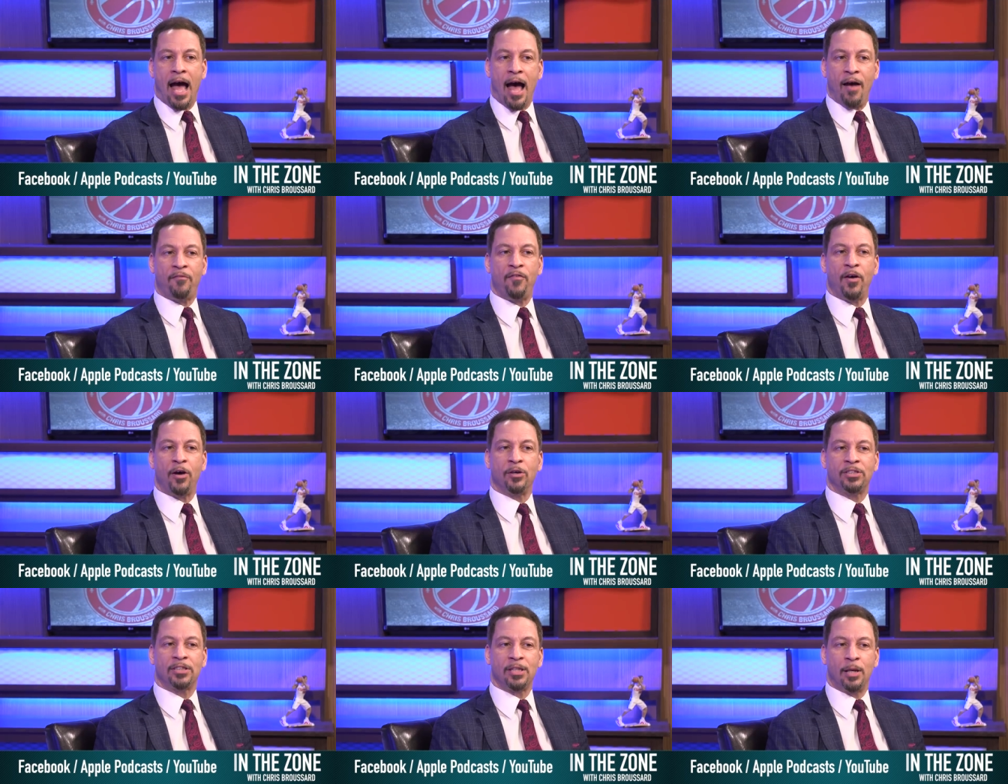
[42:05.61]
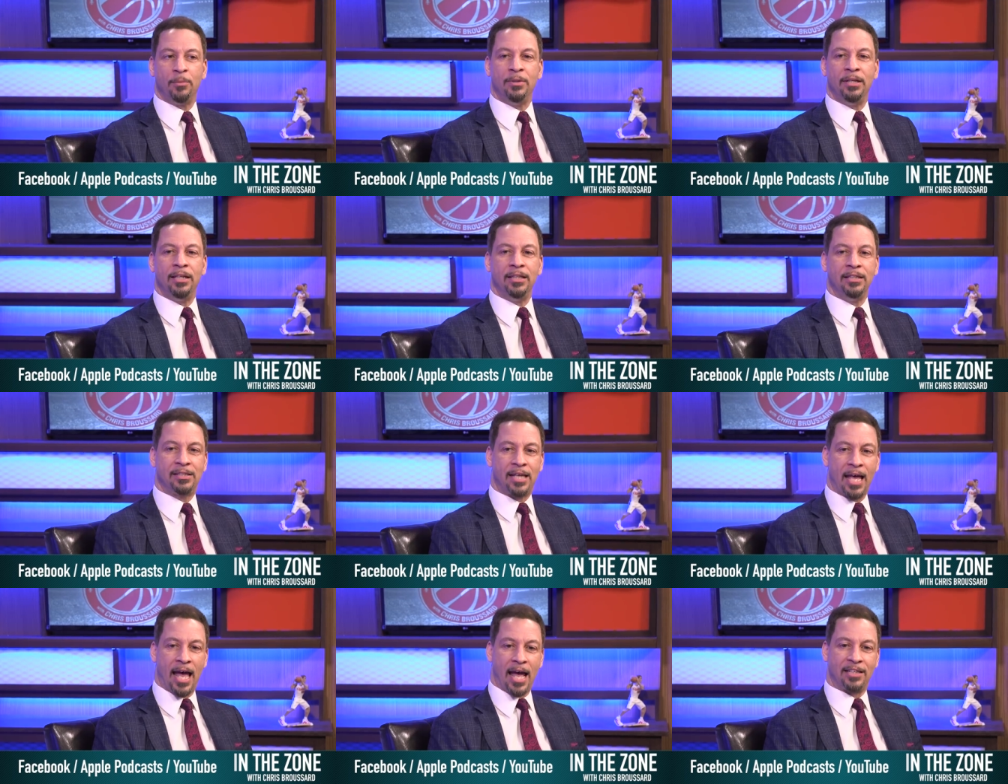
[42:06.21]
I felt some of
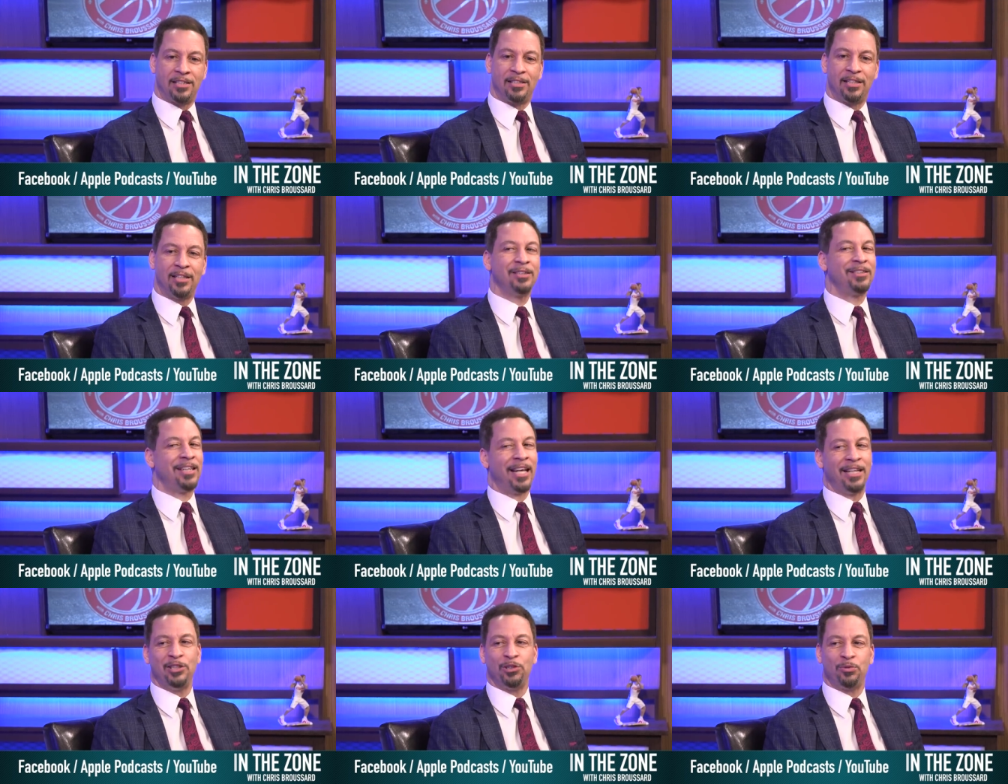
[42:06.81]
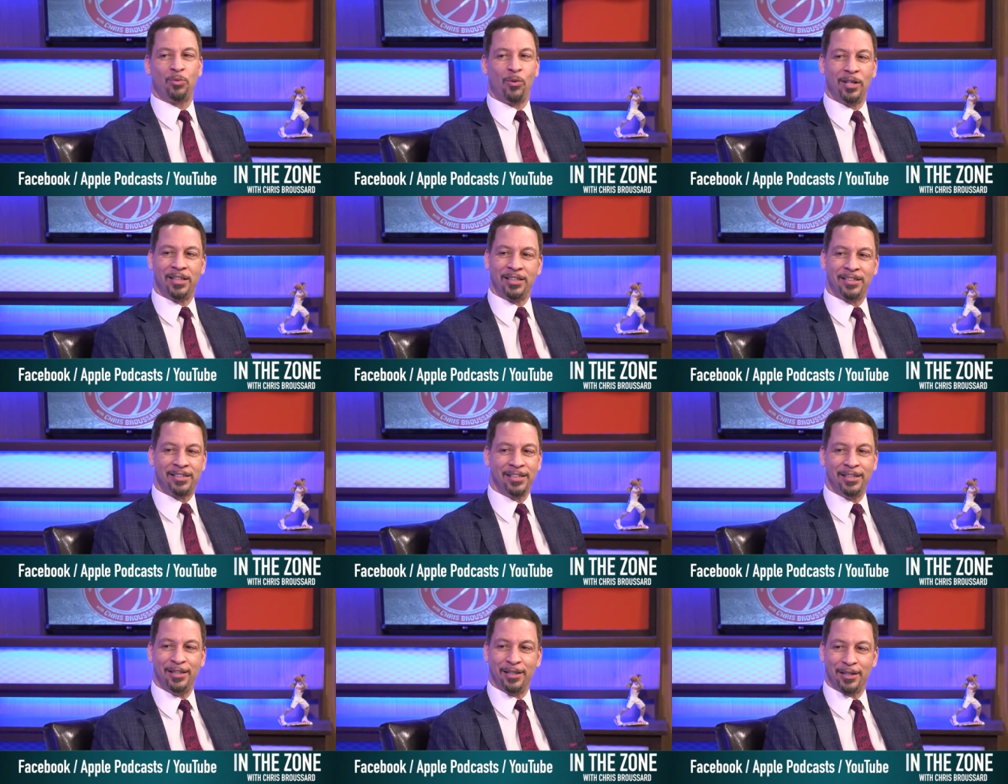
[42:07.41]
these cats just they just wanted to
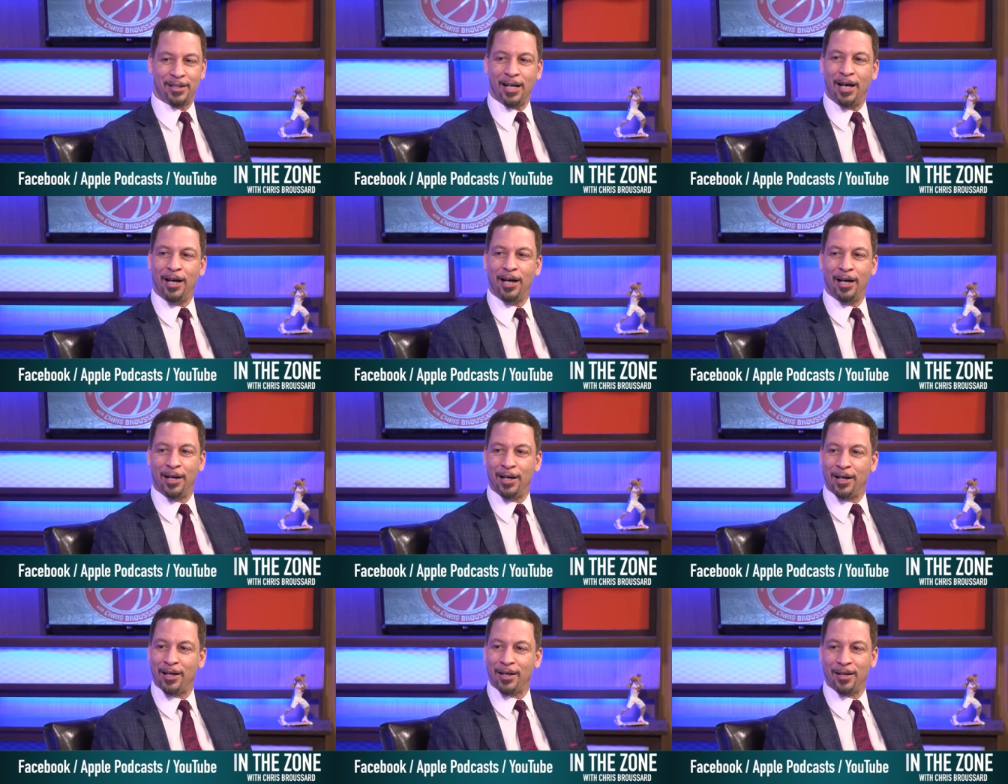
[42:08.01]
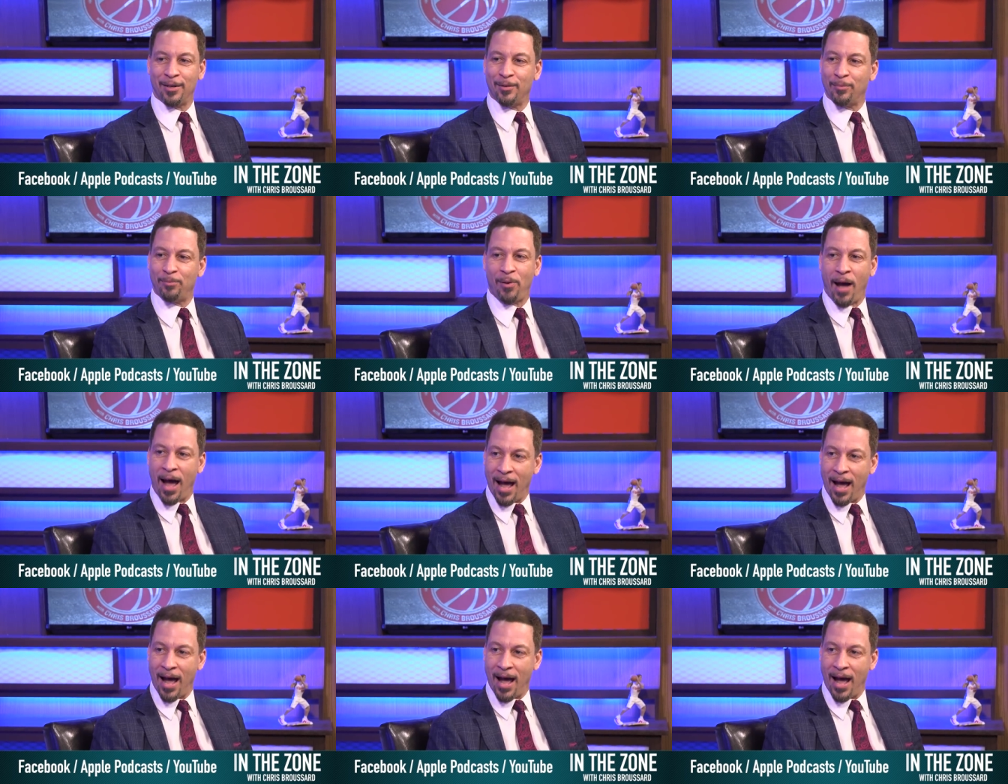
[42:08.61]
see the thug yeah.